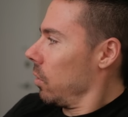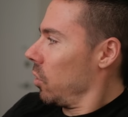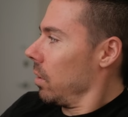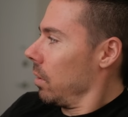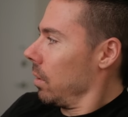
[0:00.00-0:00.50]

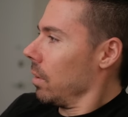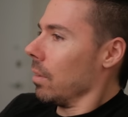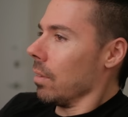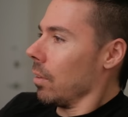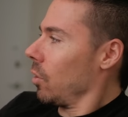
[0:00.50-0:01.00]
Do
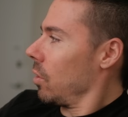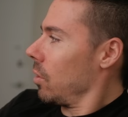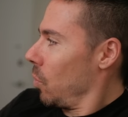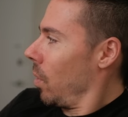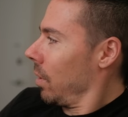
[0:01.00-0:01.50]

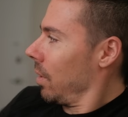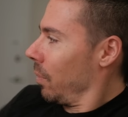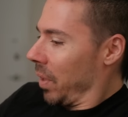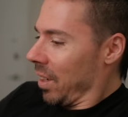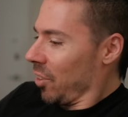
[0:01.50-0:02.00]
you want the
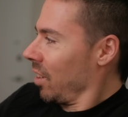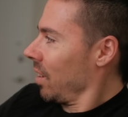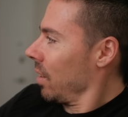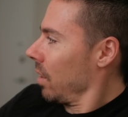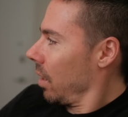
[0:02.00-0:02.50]

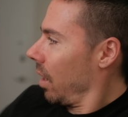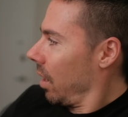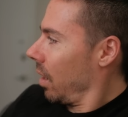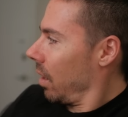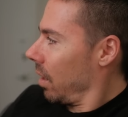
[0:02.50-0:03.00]
picture?
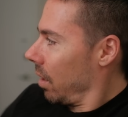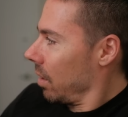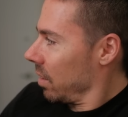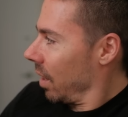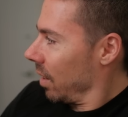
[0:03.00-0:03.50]
I'll
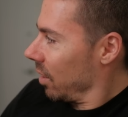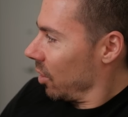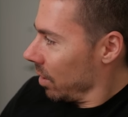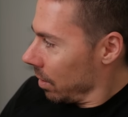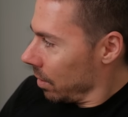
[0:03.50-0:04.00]
send it
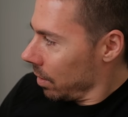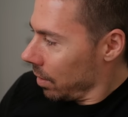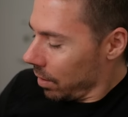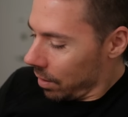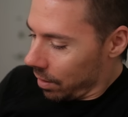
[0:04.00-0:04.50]
to you.
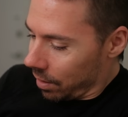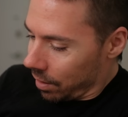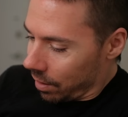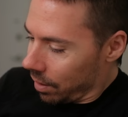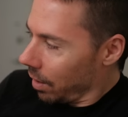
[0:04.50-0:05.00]

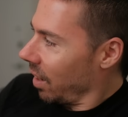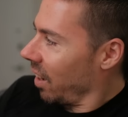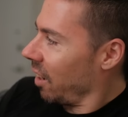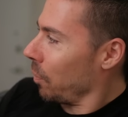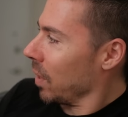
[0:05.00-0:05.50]
Can I
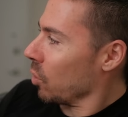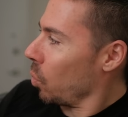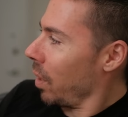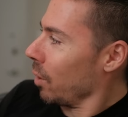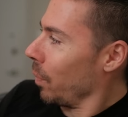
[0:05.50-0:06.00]
have my
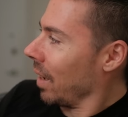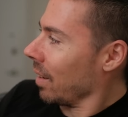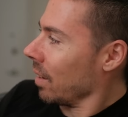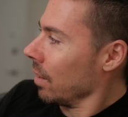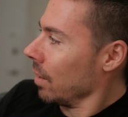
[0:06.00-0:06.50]
sweater back?
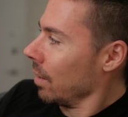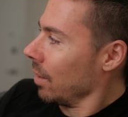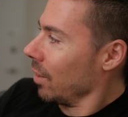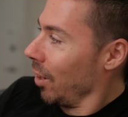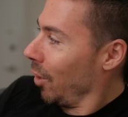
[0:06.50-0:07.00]

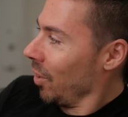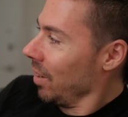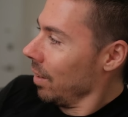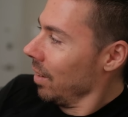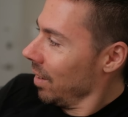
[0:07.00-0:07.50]
No?
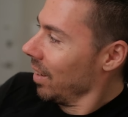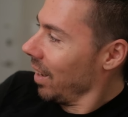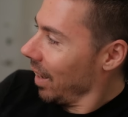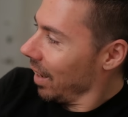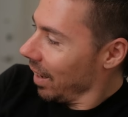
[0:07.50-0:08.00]

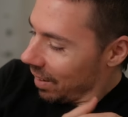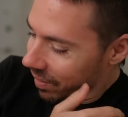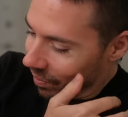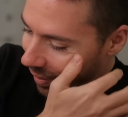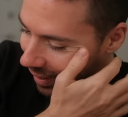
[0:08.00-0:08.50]
Oh
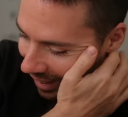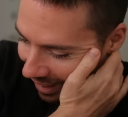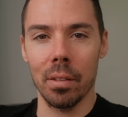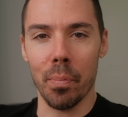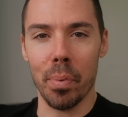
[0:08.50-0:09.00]
boy.
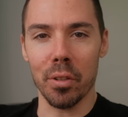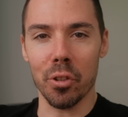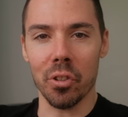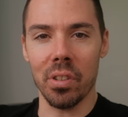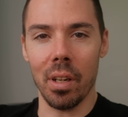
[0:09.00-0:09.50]
Your
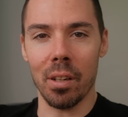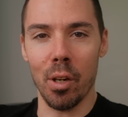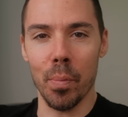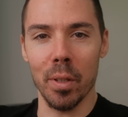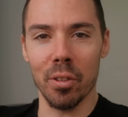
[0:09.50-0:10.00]
pictures suck,
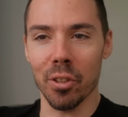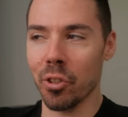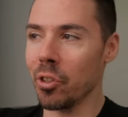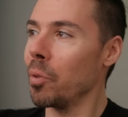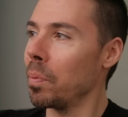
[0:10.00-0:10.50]
hobo, and your
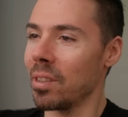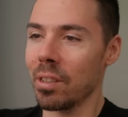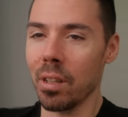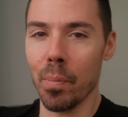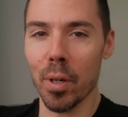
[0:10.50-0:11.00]
stupid
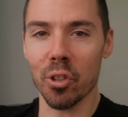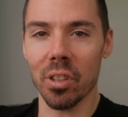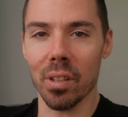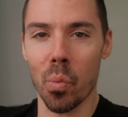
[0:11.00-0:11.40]
slow motion of the